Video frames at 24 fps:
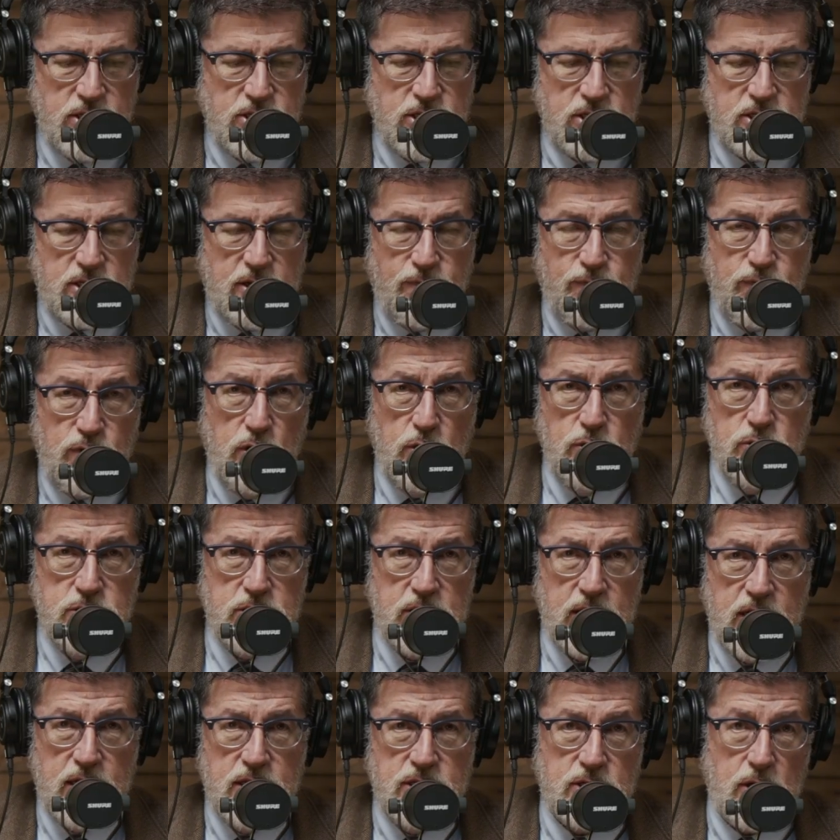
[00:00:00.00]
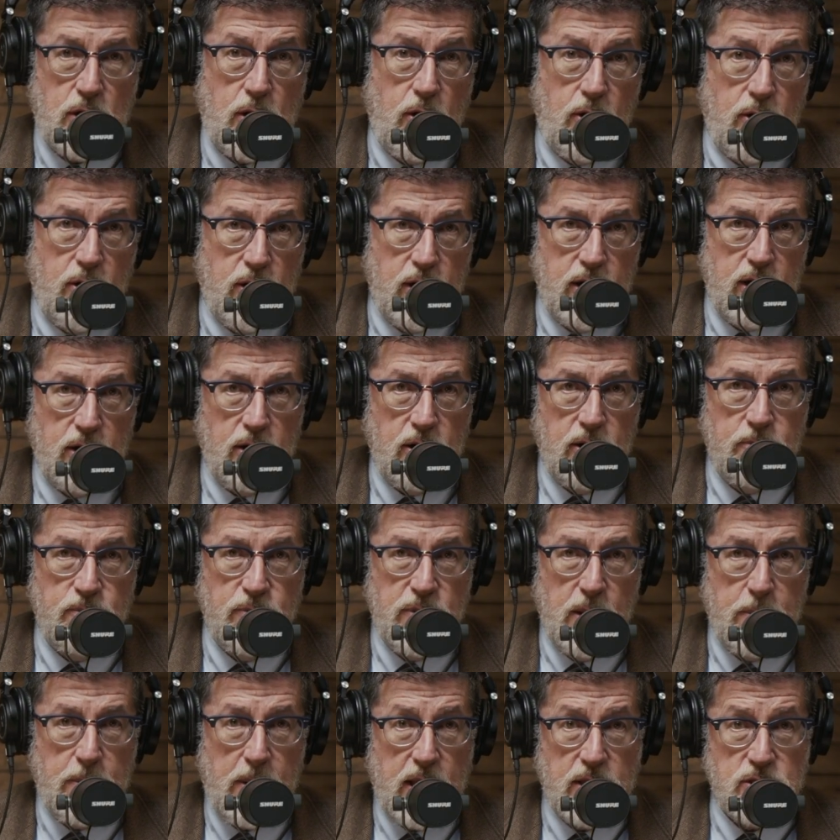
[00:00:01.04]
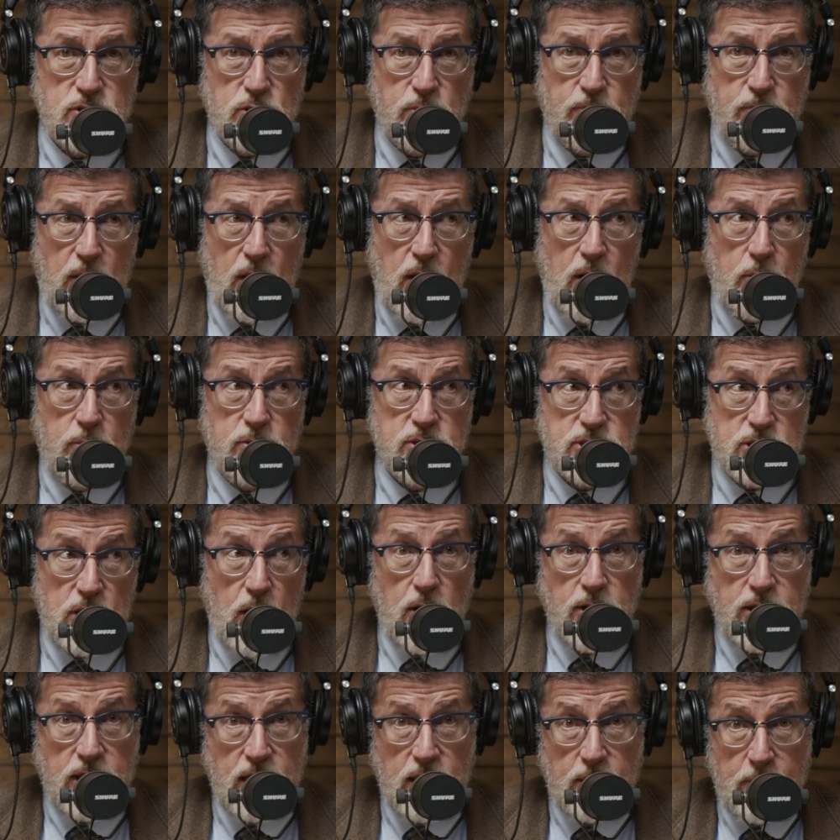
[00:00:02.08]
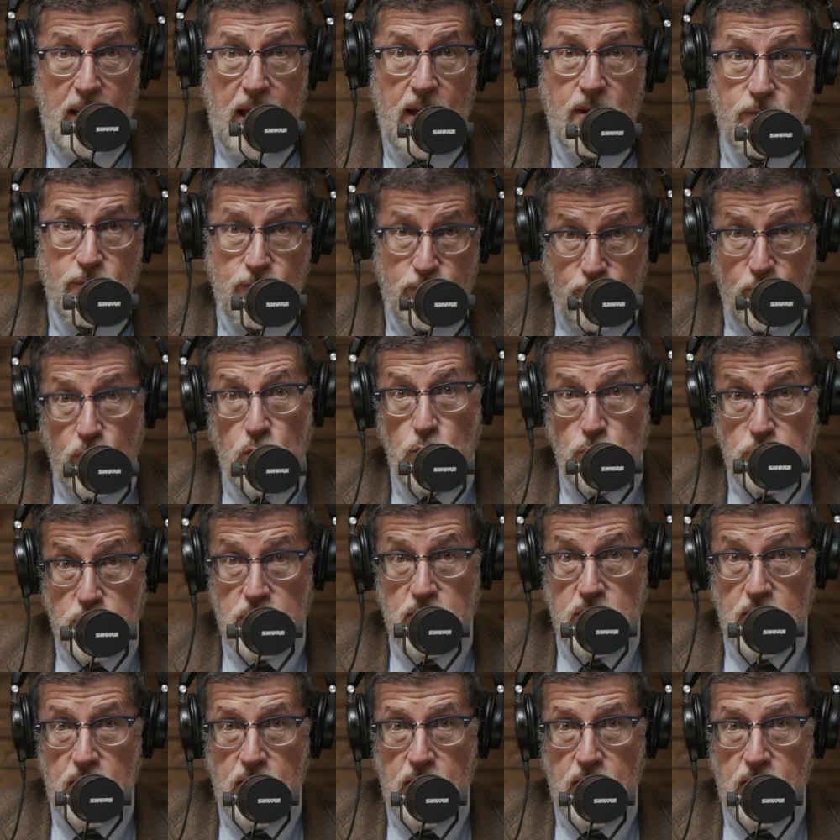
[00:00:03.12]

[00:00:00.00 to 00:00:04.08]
just a few sentences earlier, the Apostle Paul was talking about fruit.